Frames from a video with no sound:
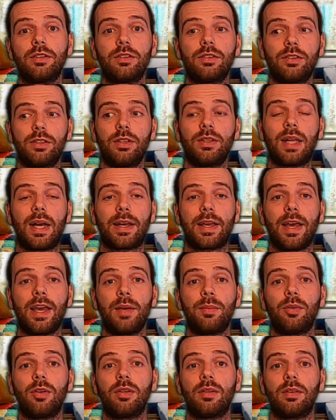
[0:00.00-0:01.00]
to that
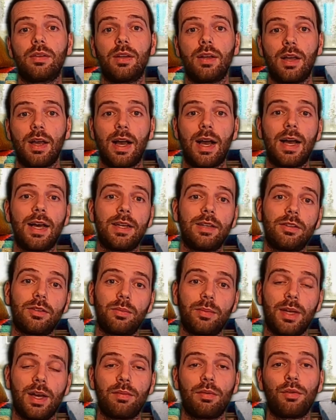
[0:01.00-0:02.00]
cable and
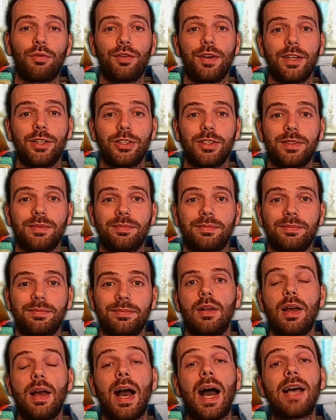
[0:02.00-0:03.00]
we have our fridge.
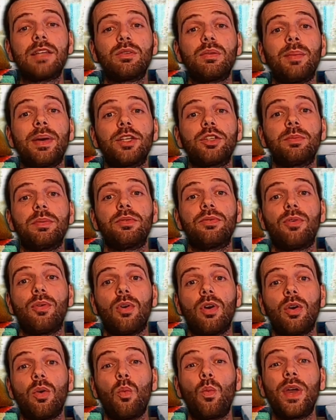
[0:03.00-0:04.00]
As we mentioned
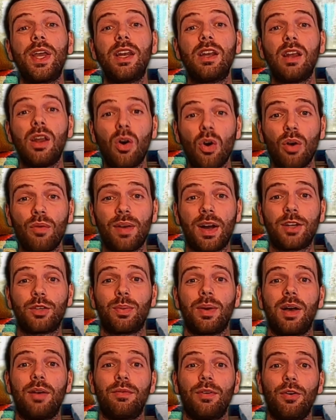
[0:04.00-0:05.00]
before, we love our
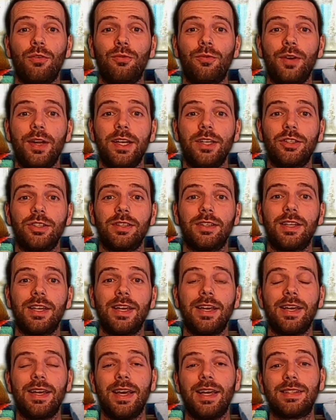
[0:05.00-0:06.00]
12 volt fridge.
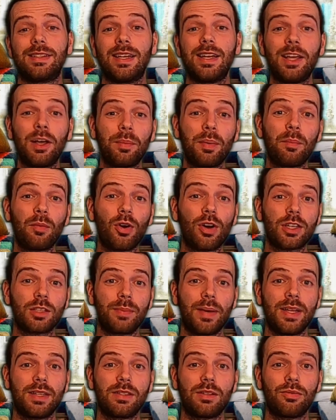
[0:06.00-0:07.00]
It's a little bit more
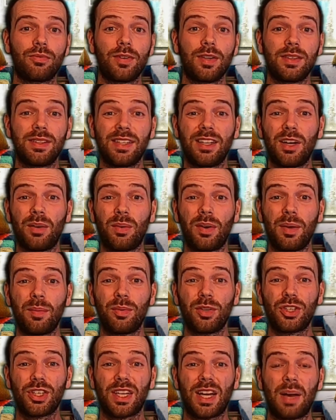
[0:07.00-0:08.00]
expensive for a DIY
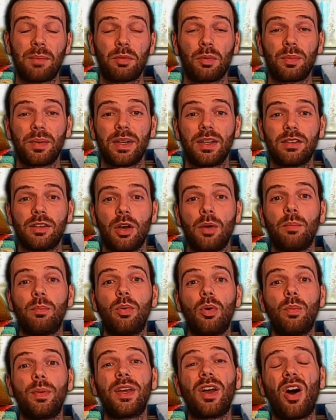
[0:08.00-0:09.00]
budget camper build,
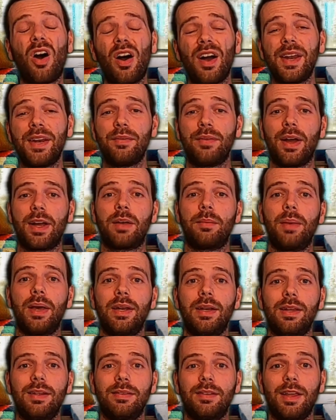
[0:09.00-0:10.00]
but we highly
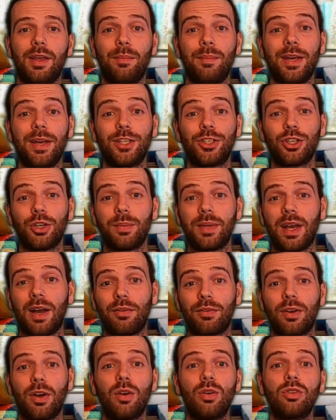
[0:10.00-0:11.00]
recommend it and make sure we
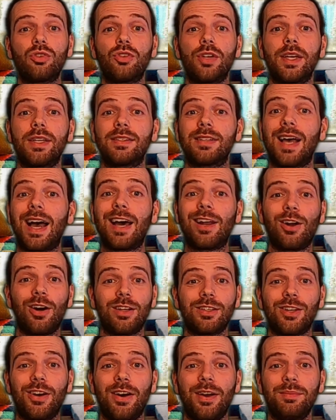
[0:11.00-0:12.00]
have cold drinks at all
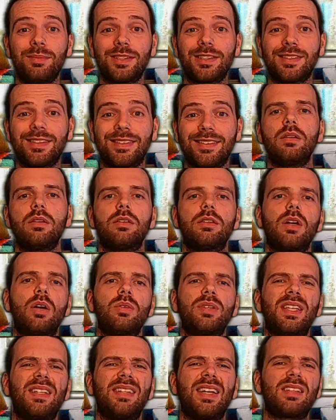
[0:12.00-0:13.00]
times. So
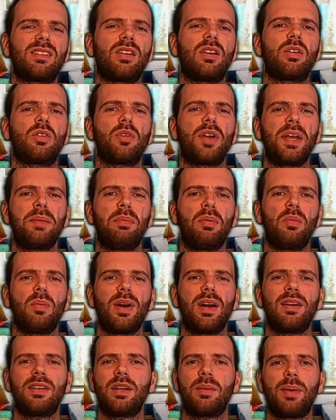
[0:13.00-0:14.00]
Dean, that's all great, but
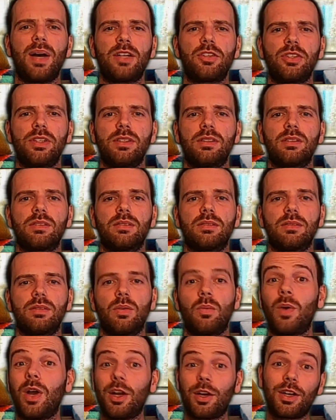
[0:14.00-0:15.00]
where are your batteries?
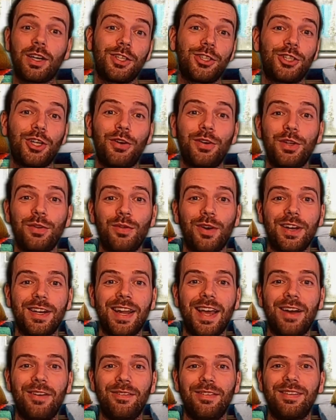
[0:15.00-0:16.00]
Well, I'm going to show you right
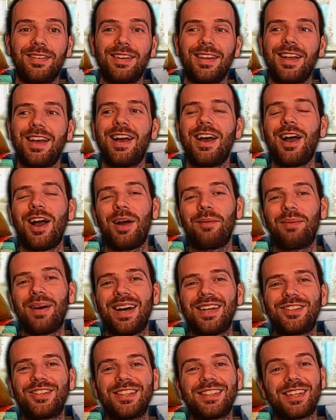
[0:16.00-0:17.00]
now. Our
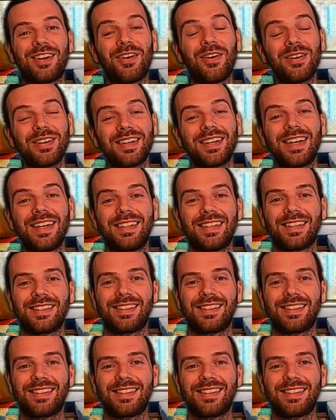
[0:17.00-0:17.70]
batteries are underneath our